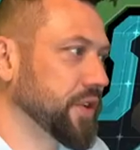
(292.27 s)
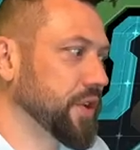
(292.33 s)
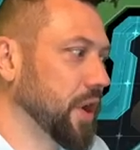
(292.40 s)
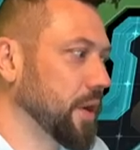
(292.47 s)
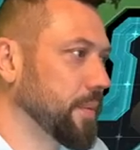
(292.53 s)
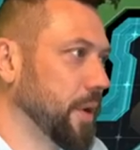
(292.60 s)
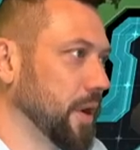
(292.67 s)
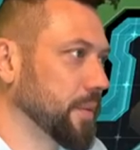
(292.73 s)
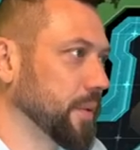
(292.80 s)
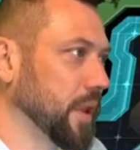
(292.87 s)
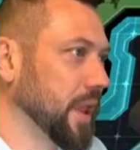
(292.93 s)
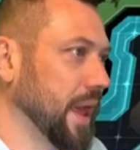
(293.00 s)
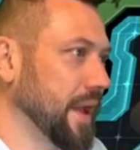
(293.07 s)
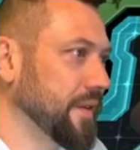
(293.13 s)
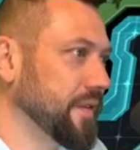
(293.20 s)
the entire bottom
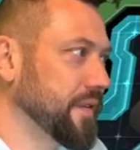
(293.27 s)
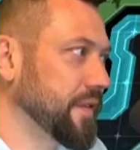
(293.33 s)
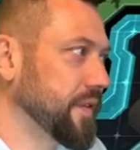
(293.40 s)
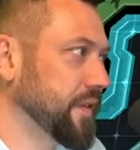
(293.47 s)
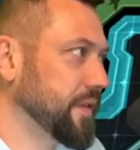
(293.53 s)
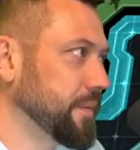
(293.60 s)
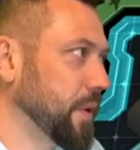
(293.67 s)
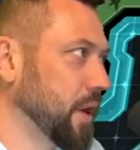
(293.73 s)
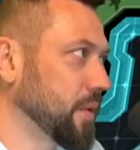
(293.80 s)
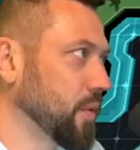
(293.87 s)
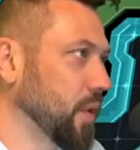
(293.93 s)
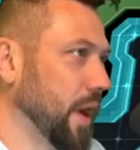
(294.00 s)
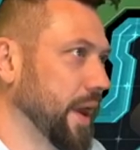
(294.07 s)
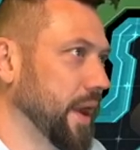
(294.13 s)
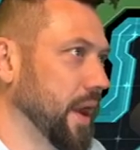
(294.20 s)
left, bottom
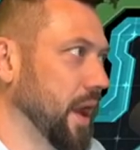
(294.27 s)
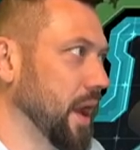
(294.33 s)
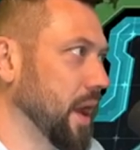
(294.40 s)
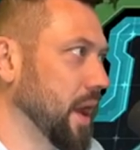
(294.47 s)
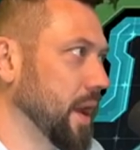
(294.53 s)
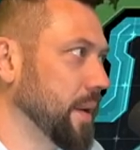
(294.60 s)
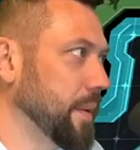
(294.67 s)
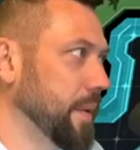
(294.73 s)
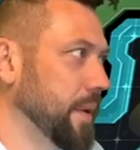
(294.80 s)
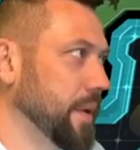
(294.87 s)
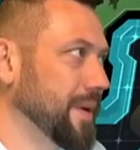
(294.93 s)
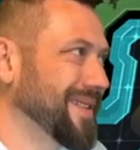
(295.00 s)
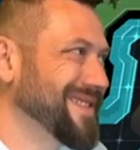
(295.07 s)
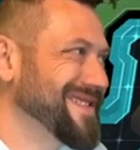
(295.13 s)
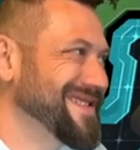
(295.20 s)
right. Um,
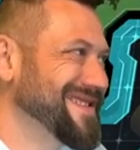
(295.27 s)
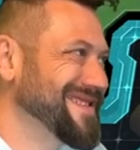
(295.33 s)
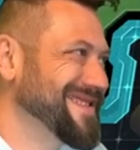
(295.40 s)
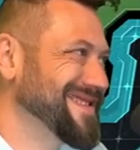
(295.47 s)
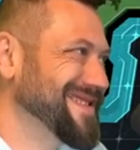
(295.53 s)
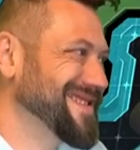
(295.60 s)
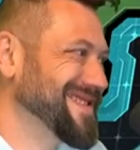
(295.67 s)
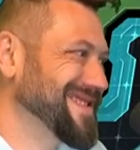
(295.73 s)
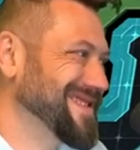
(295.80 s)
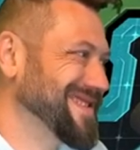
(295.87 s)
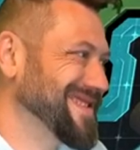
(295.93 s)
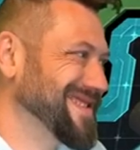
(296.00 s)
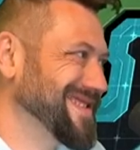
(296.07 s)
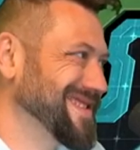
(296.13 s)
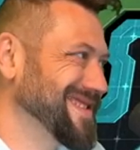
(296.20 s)
uh,
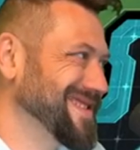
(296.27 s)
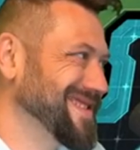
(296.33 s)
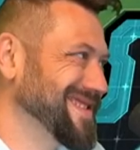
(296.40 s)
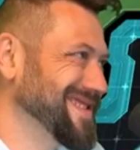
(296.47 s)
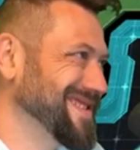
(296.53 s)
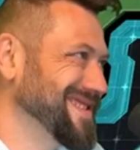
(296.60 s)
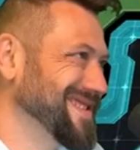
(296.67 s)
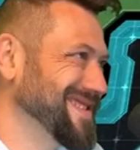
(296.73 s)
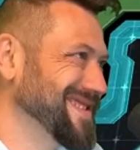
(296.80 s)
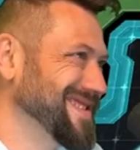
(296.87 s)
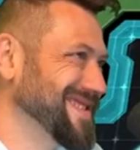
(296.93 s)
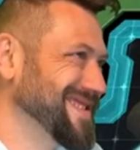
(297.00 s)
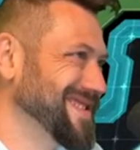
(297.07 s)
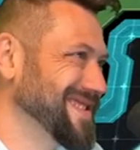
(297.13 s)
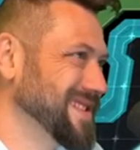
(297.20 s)
uh,